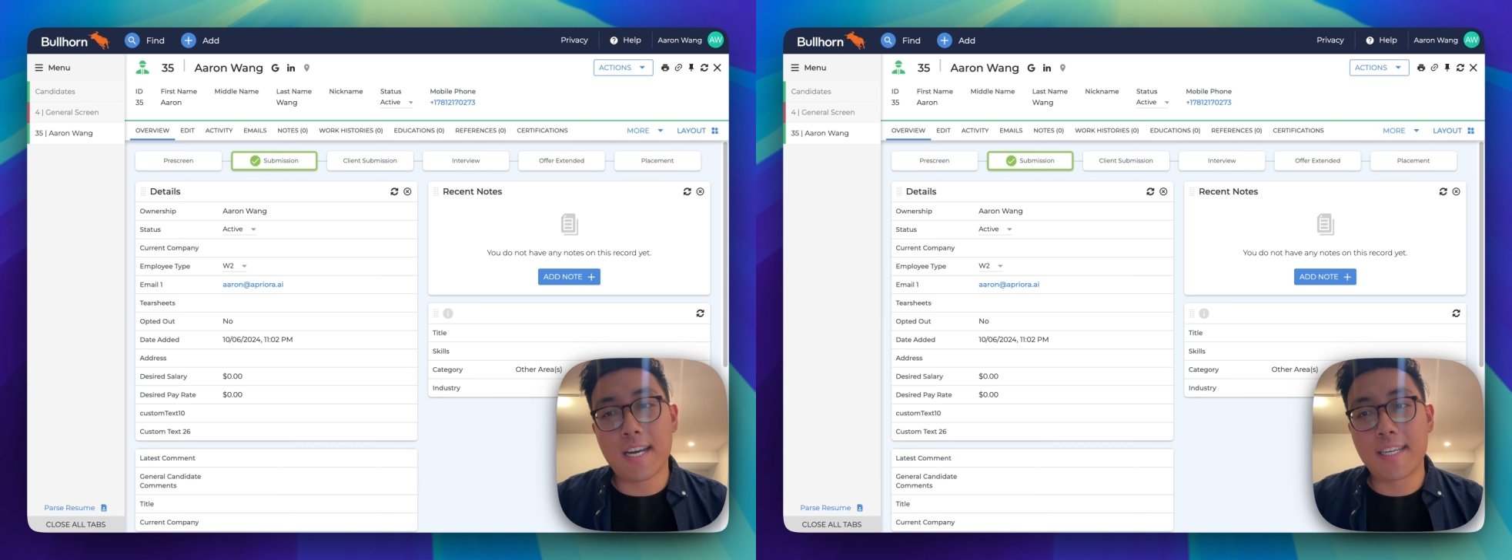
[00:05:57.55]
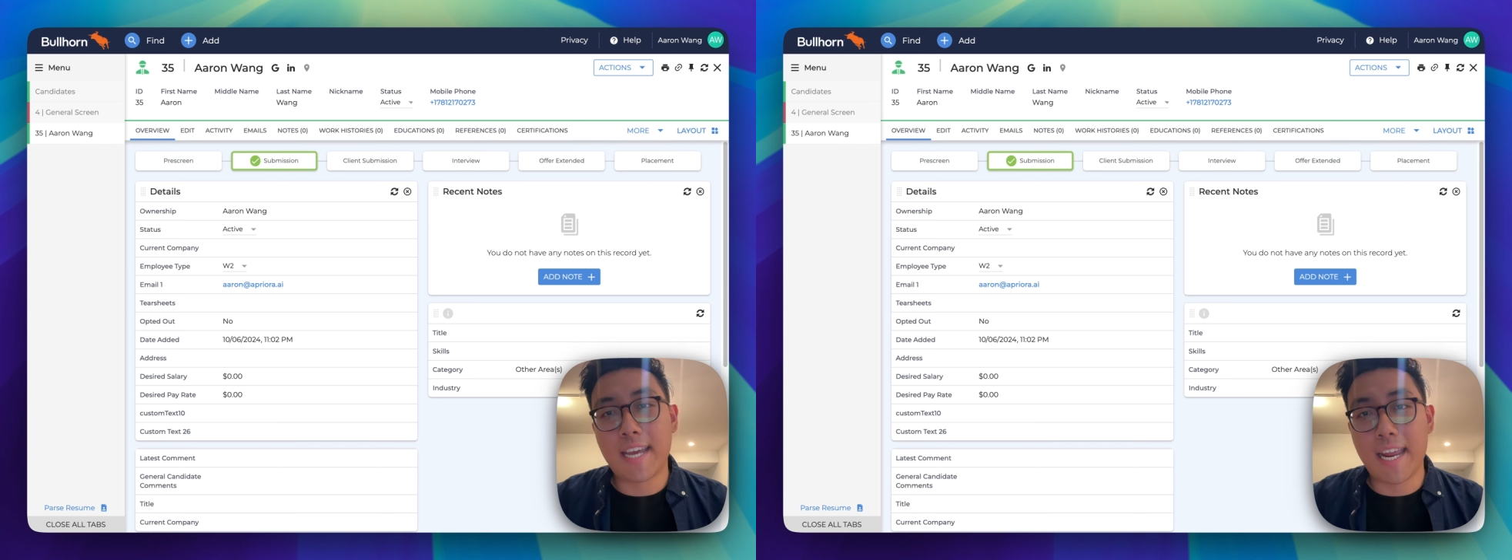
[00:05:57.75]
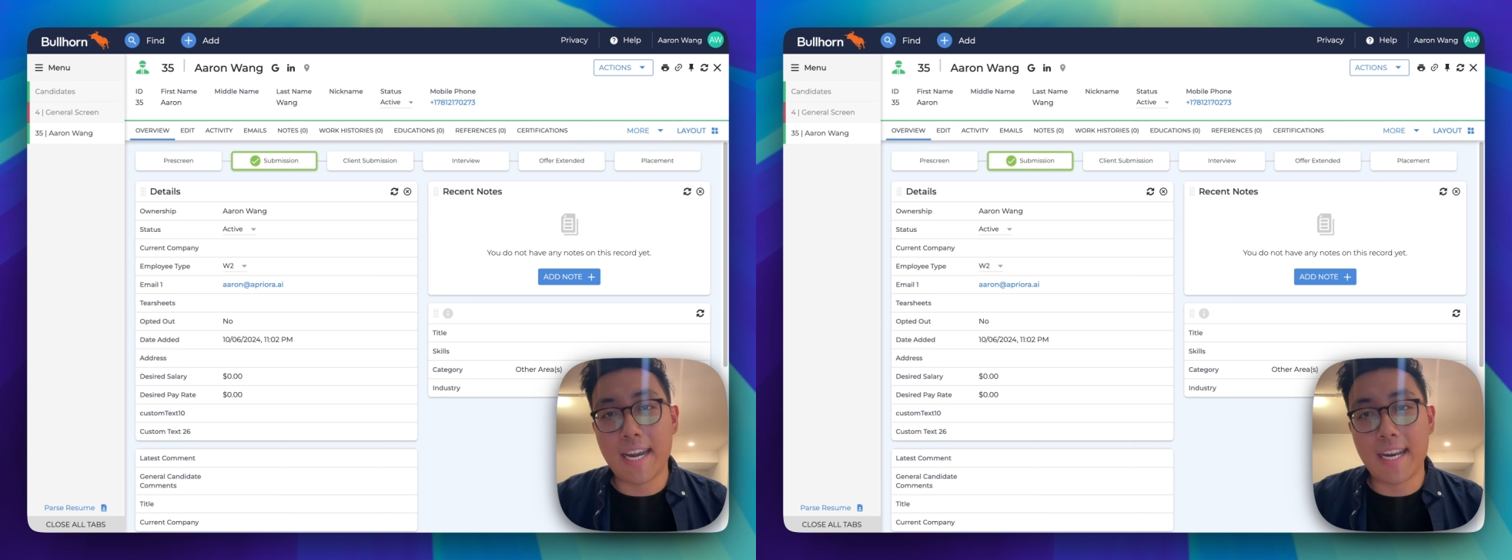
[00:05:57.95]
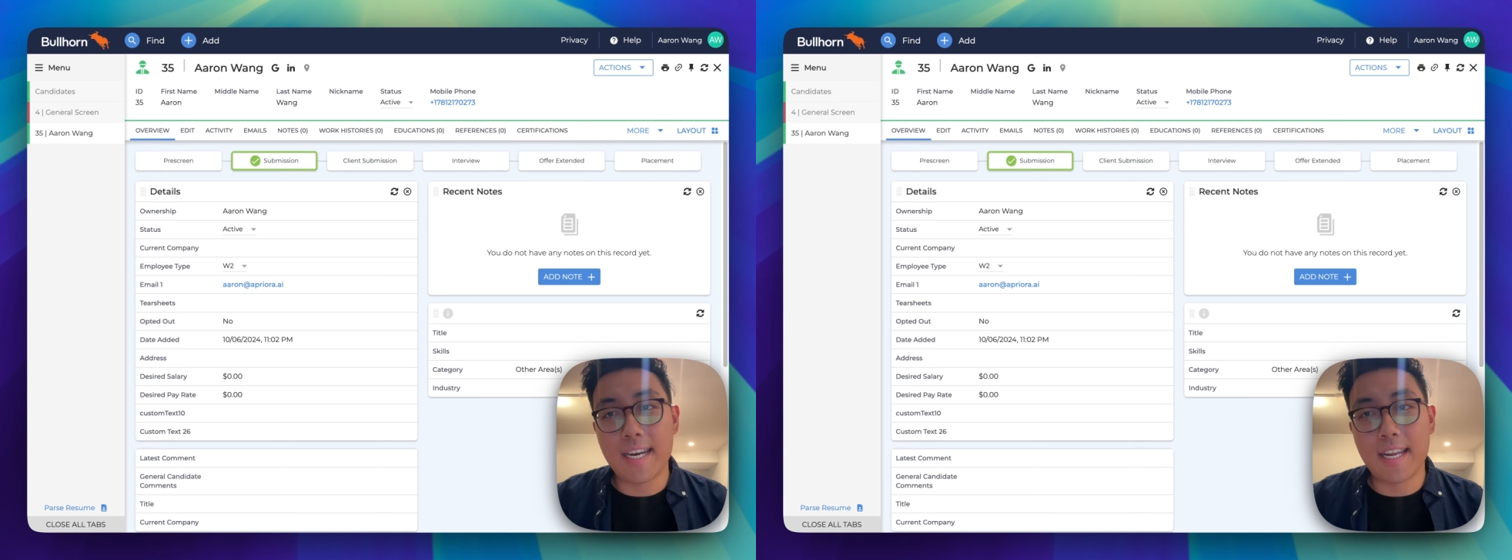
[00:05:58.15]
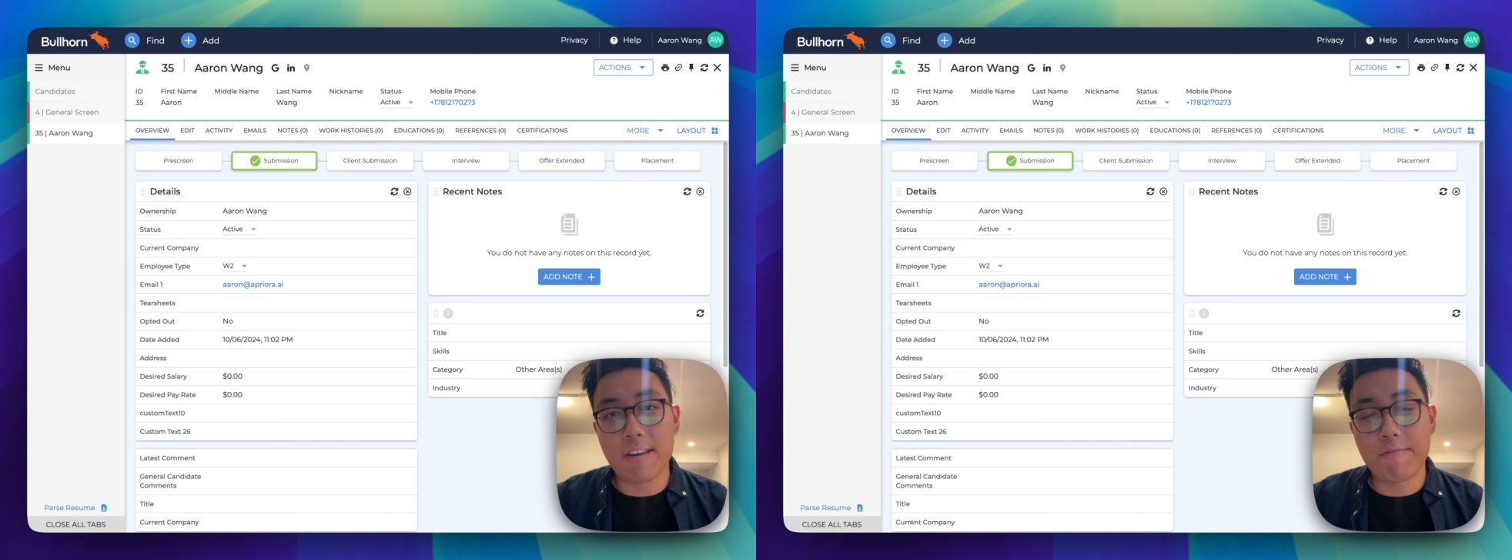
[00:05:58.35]
candidate
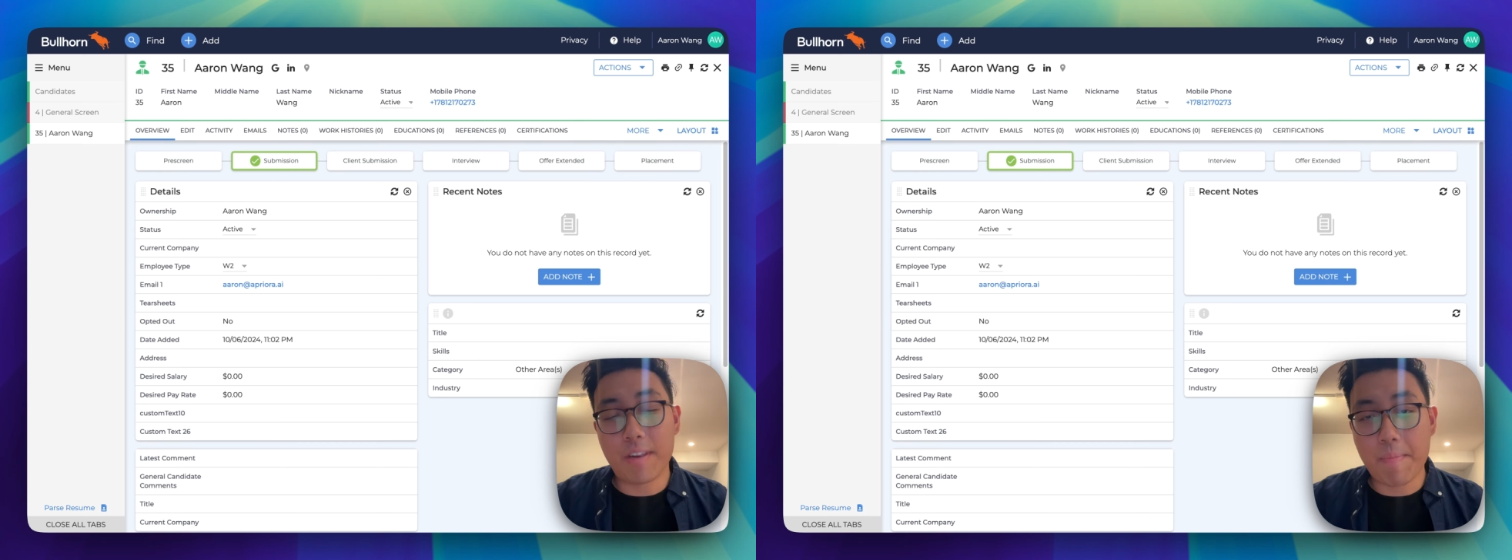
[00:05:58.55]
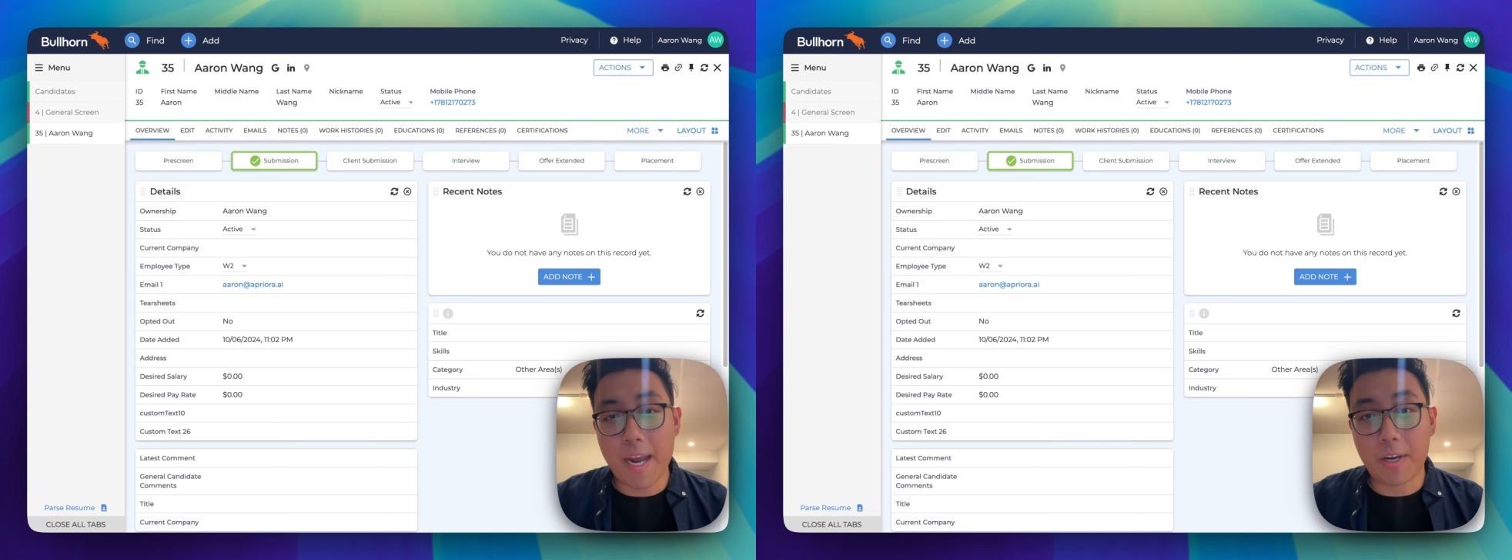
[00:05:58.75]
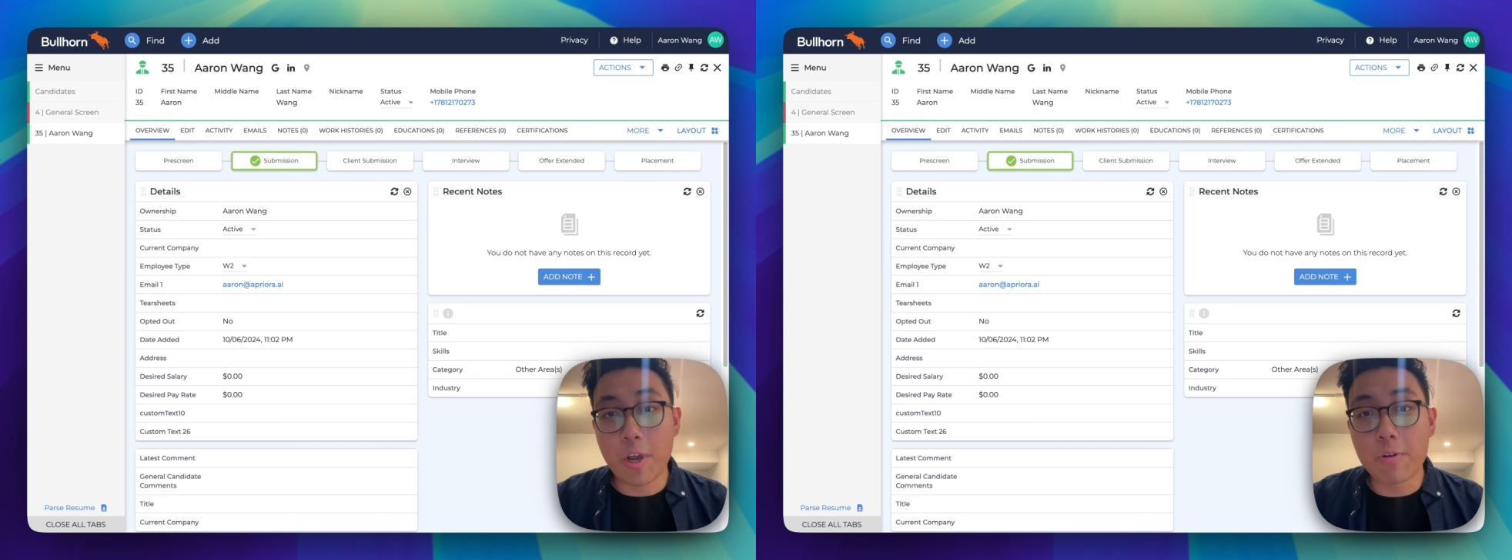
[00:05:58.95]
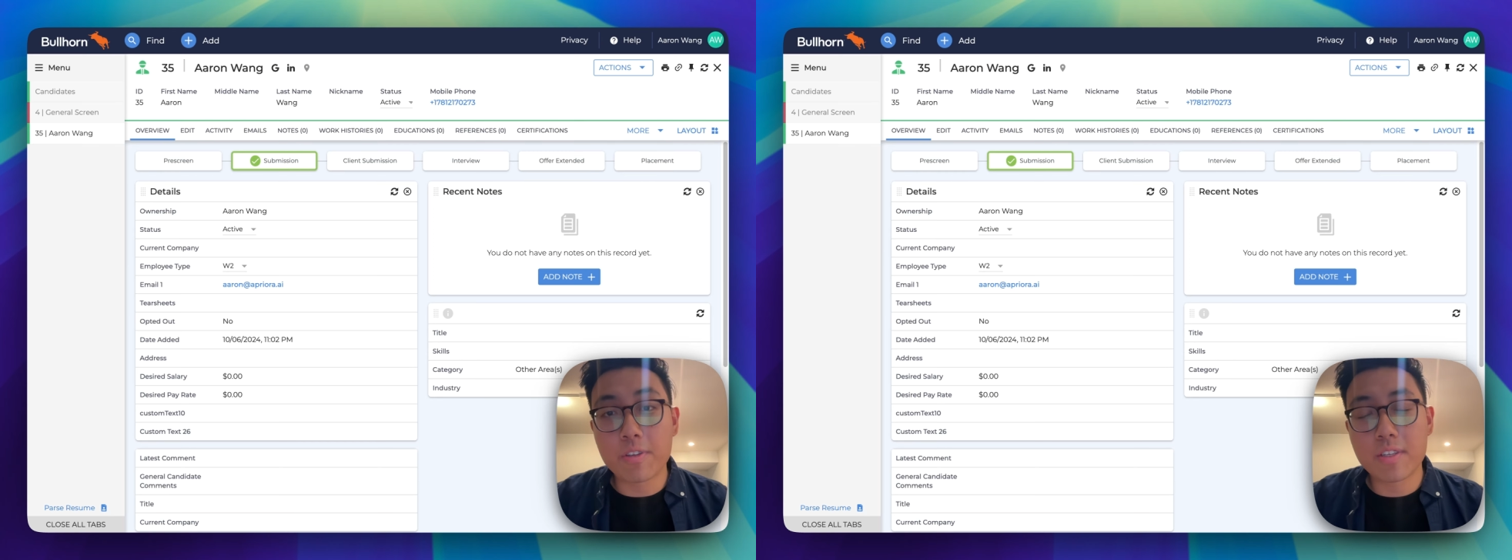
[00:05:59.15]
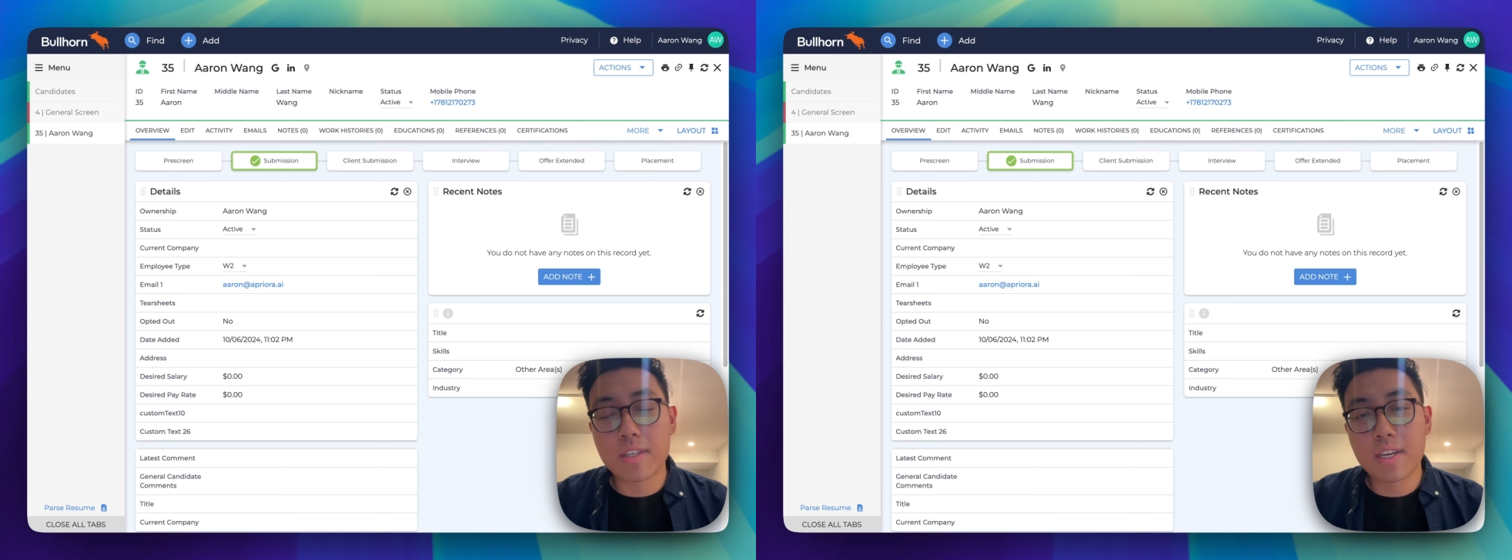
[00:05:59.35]
feedback
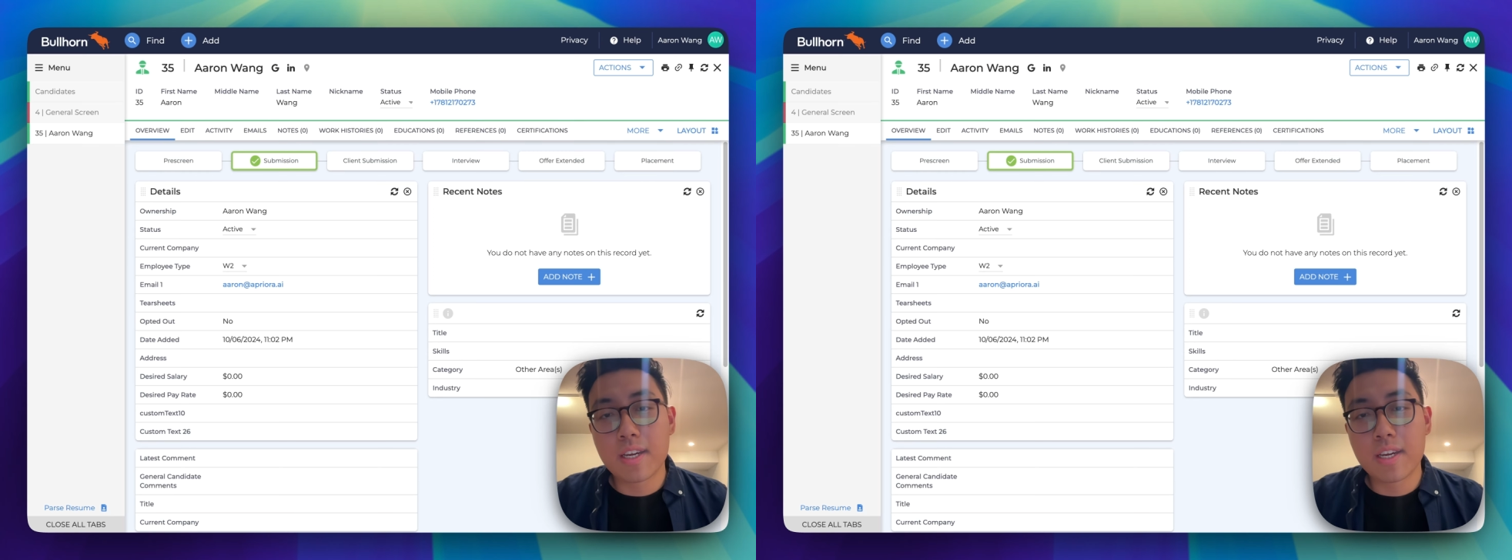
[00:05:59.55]
notes,